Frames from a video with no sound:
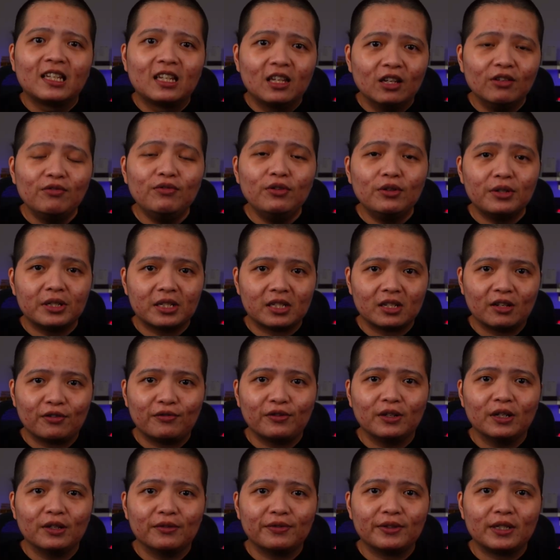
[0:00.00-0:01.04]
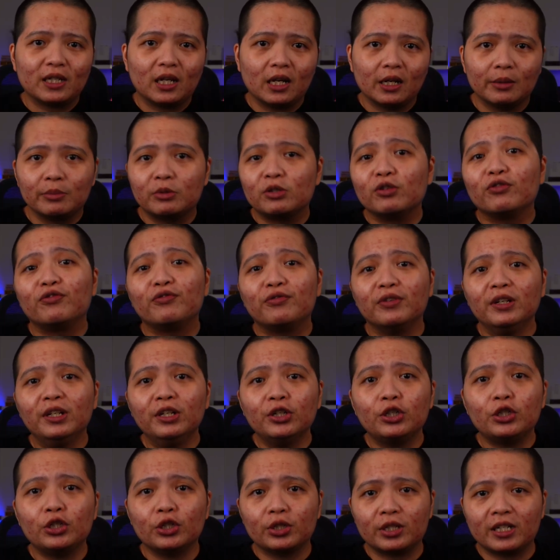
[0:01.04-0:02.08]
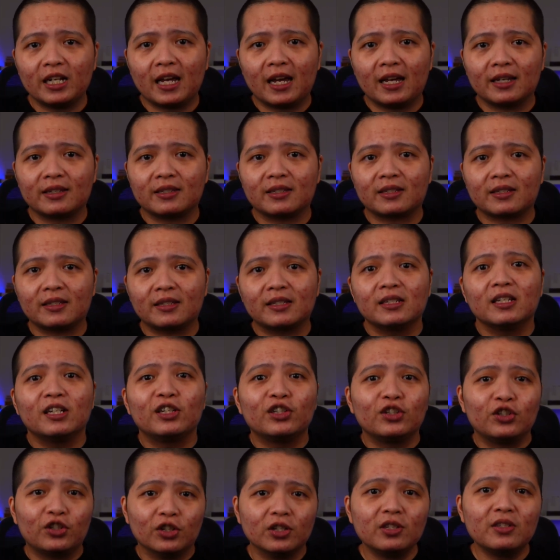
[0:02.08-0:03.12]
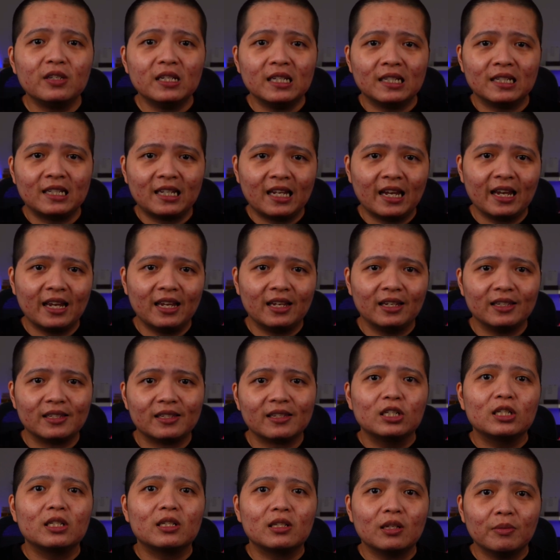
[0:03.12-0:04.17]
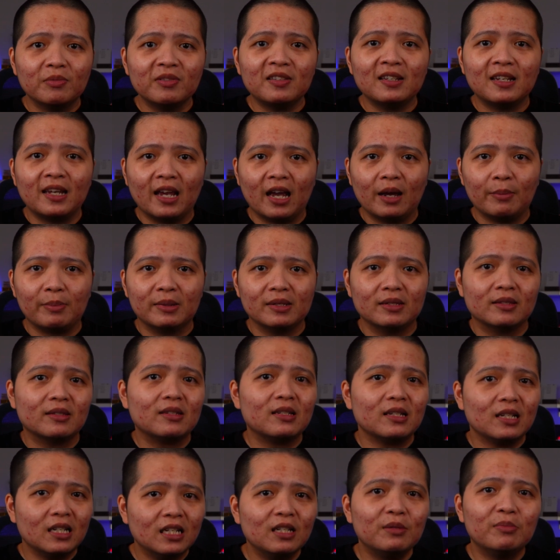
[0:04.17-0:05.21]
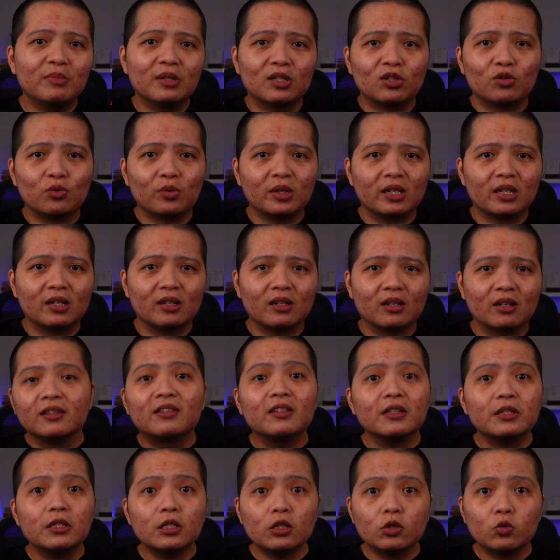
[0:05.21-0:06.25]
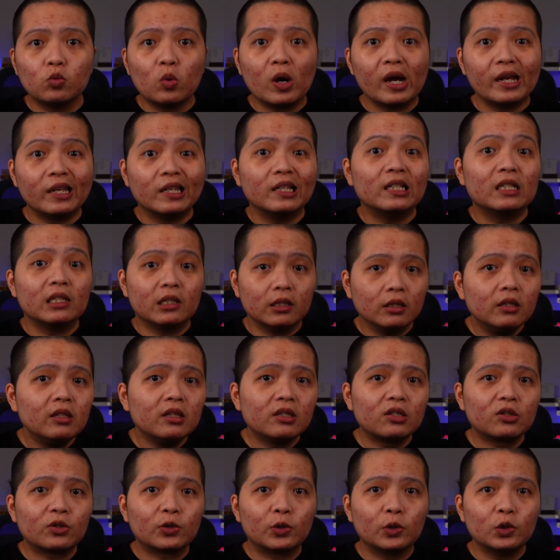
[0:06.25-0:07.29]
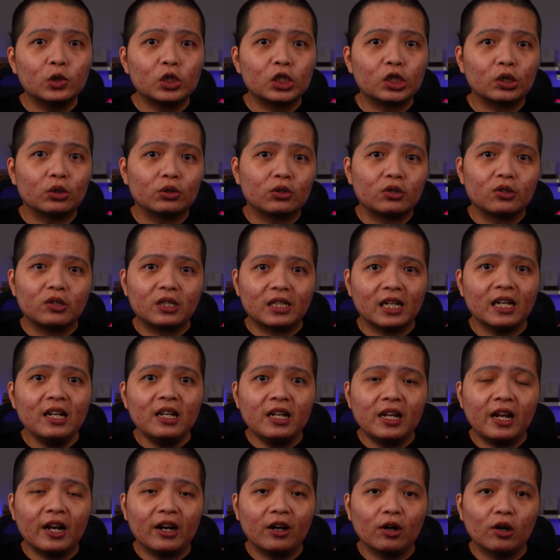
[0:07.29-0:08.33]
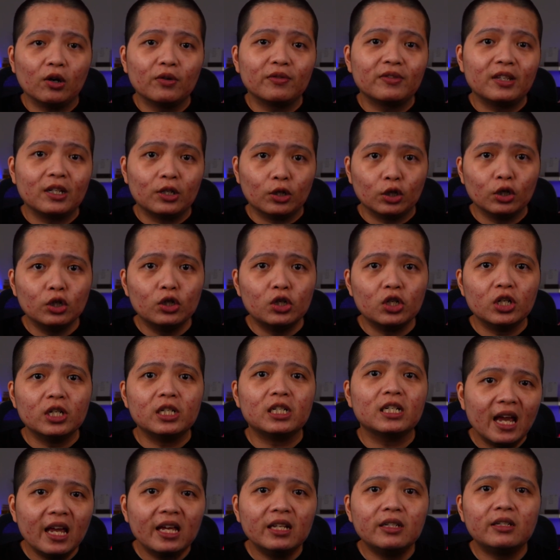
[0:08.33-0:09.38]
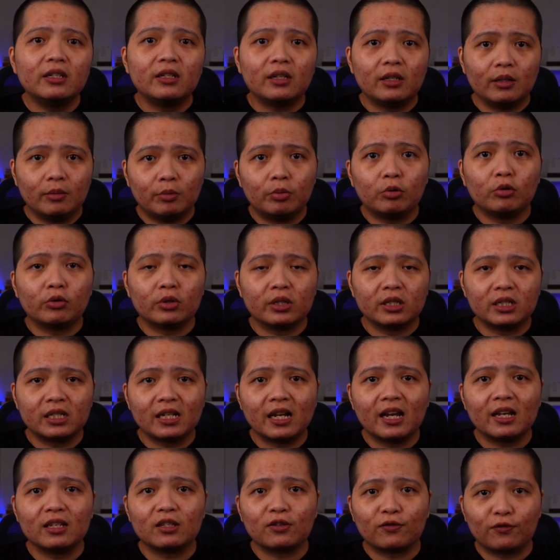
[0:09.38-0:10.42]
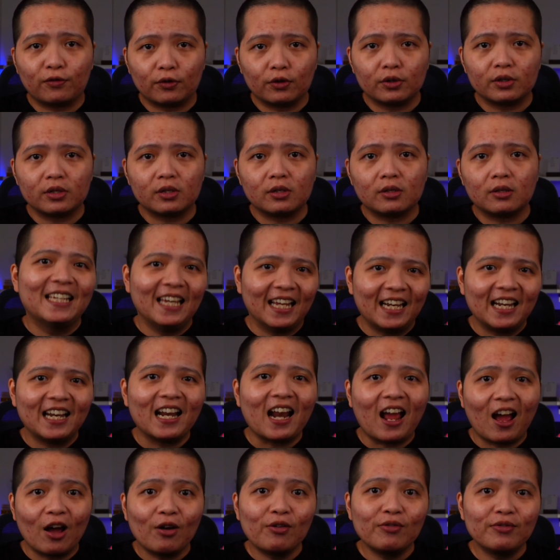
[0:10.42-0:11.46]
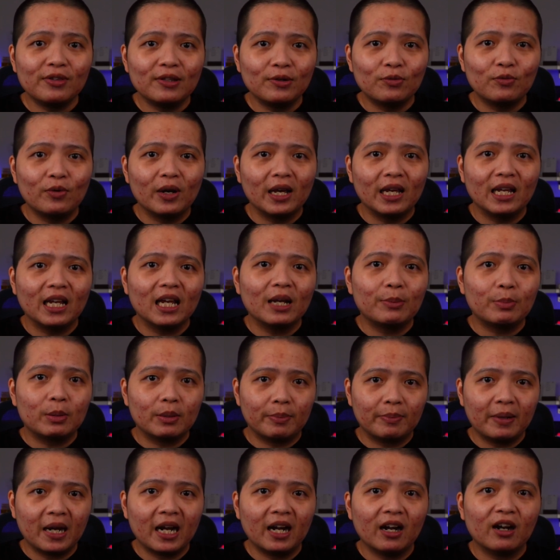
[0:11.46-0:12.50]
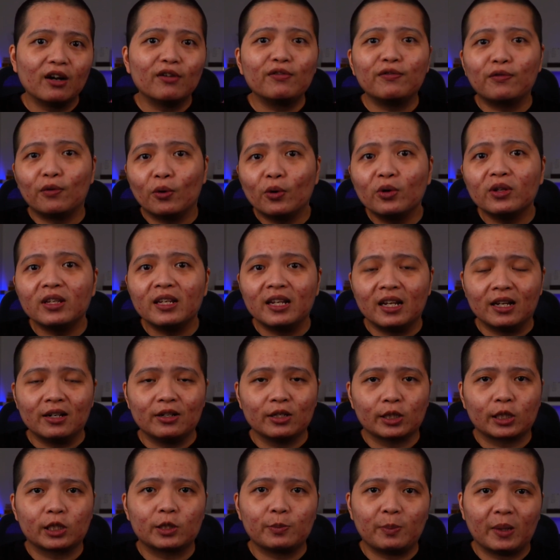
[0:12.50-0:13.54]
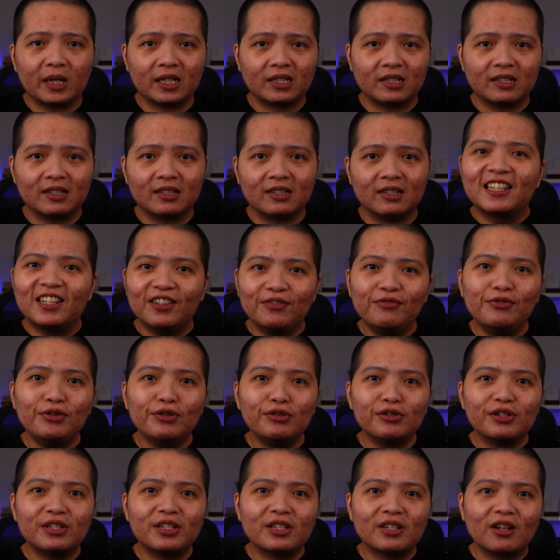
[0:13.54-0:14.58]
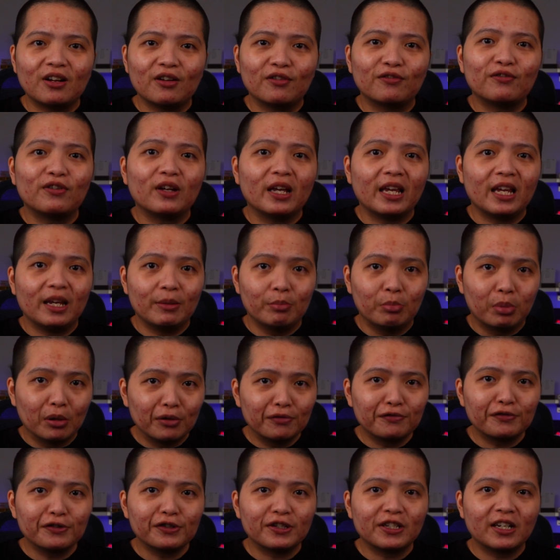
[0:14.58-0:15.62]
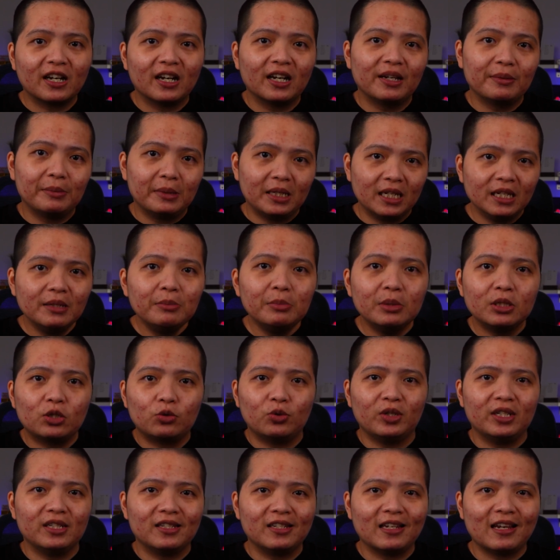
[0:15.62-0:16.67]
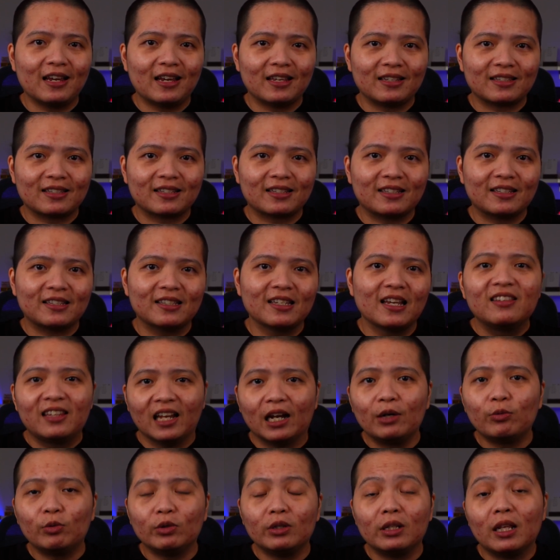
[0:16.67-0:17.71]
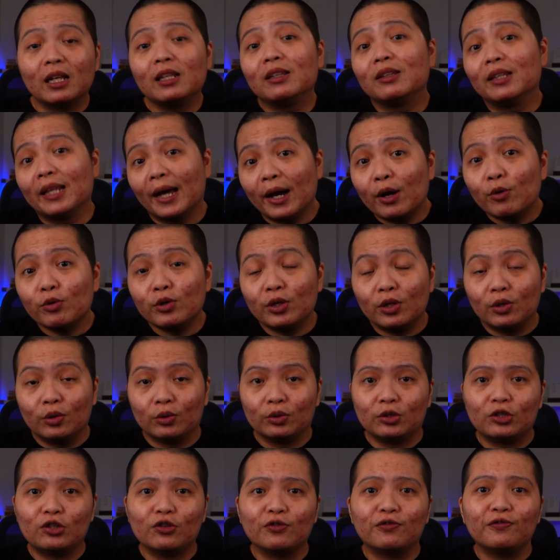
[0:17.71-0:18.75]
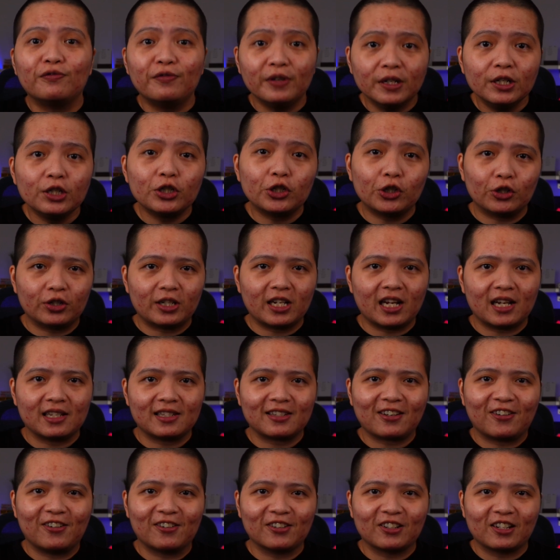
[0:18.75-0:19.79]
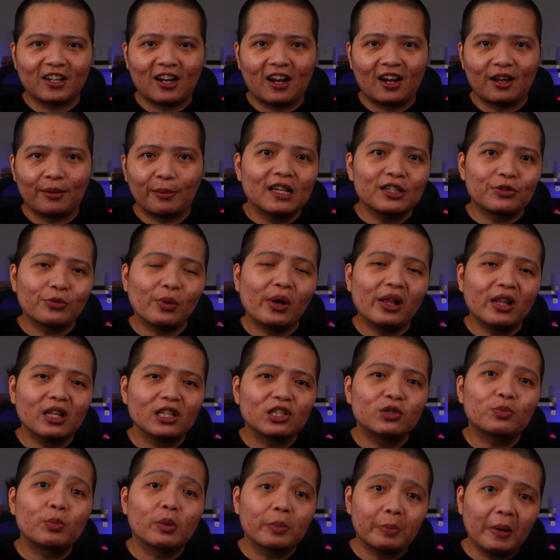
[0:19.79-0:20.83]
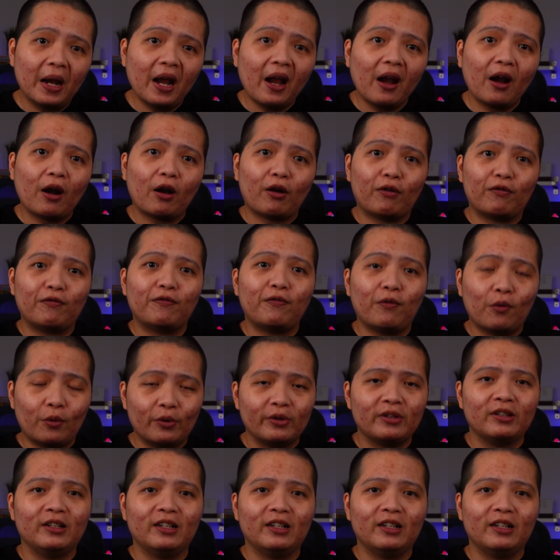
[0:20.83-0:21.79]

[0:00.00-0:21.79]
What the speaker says: give yourself enough time to finish your tasks, just in case something happens in between. This is why it is crucial to take care of the urgent and important task first. Get it out of the way and prepare for the unexpected. Give yourself a buffer time in between tasks that will allow you to finish your task on time, as well as prepare for the